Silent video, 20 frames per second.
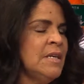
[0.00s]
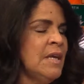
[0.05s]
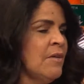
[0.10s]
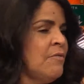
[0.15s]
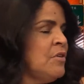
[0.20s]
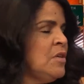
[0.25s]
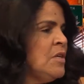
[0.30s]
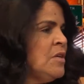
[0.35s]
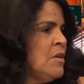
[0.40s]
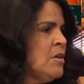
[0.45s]

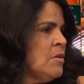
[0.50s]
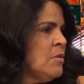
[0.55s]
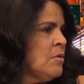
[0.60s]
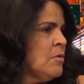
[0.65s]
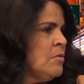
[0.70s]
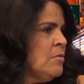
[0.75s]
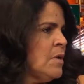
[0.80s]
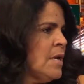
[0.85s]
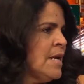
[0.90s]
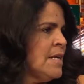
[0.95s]
every
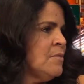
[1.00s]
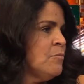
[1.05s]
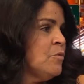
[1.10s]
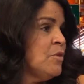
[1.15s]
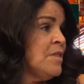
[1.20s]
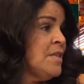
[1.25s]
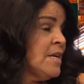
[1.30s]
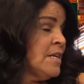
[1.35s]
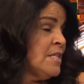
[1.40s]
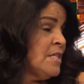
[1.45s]
year,
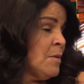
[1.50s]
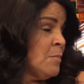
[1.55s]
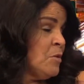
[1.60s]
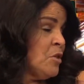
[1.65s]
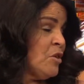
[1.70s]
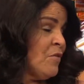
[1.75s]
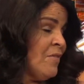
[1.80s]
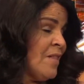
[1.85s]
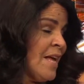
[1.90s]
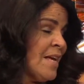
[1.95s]
with the
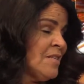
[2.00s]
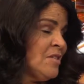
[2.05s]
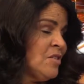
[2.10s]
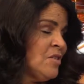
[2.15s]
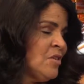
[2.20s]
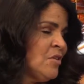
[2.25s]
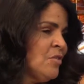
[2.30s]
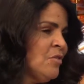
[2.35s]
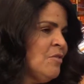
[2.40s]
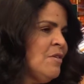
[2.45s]
exception of
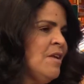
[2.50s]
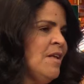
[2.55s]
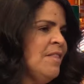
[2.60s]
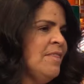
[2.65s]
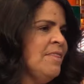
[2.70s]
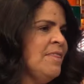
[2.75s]
last year.